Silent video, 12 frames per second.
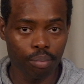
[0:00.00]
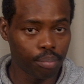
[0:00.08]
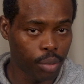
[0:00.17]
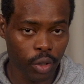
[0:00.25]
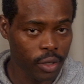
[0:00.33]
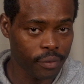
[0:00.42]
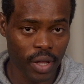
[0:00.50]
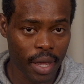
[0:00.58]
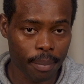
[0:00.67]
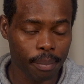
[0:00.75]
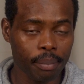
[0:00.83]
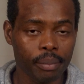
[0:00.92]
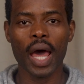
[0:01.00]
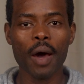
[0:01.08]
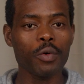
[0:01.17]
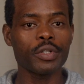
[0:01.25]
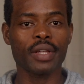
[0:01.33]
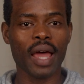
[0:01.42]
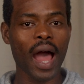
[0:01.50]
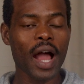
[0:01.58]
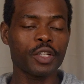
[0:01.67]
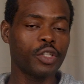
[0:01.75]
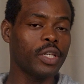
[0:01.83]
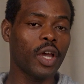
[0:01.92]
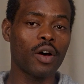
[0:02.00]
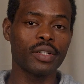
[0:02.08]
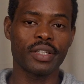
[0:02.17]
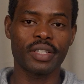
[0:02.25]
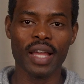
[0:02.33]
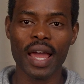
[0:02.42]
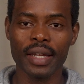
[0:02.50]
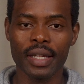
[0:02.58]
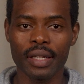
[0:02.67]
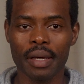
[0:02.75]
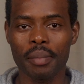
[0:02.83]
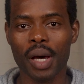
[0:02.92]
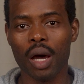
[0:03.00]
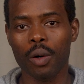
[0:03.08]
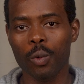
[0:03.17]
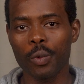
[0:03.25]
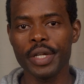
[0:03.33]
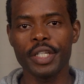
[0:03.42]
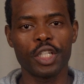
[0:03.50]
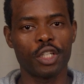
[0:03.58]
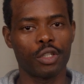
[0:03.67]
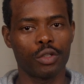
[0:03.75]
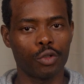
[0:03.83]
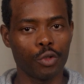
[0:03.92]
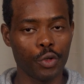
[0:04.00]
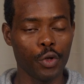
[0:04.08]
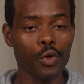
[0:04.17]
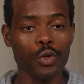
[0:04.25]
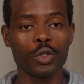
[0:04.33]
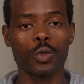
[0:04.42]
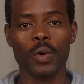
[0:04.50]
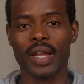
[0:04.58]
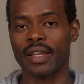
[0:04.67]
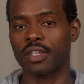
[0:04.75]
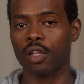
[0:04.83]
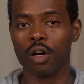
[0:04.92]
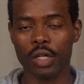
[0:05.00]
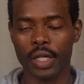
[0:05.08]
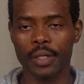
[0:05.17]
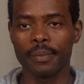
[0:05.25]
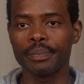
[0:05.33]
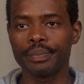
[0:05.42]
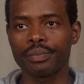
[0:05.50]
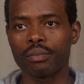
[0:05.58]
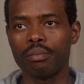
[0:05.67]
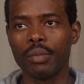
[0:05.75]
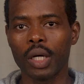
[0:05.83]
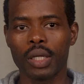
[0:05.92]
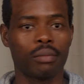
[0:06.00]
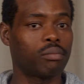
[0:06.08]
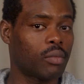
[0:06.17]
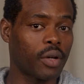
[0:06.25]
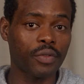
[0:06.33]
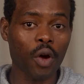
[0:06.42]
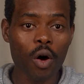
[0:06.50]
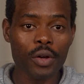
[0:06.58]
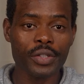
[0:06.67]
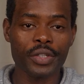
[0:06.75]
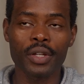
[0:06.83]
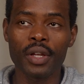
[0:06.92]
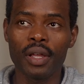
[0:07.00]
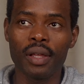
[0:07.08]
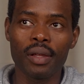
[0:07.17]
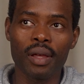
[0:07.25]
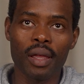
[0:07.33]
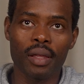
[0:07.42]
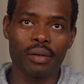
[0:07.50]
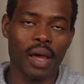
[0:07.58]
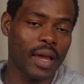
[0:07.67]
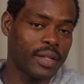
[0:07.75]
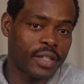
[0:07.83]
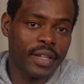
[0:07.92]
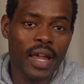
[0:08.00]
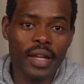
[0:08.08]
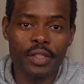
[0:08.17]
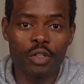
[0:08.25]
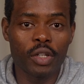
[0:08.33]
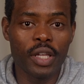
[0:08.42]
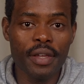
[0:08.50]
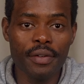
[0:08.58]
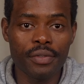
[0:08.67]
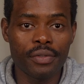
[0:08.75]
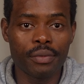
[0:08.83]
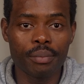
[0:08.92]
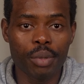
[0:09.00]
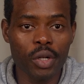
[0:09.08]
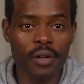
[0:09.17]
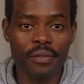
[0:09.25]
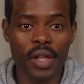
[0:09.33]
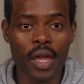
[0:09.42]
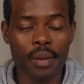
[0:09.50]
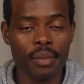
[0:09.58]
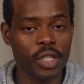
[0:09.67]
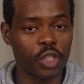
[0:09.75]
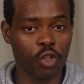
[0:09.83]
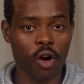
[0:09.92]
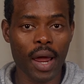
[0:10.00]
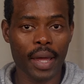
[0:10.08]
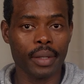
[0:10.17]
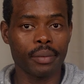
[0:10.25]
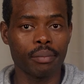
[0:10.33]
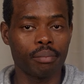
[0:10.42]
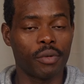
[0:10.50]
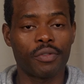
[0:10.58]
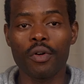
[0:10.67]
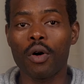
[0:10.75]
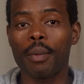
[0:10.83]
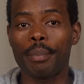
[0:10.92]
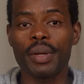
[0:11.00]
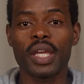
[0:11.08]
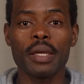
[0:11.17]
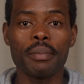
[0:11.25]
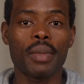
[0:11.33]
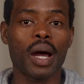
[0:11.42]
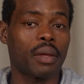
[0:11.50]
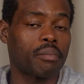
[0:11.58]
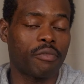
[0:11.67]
both of them. I was actually undecided about which to use when I started, but of course, I decided to give both of them a try before picking my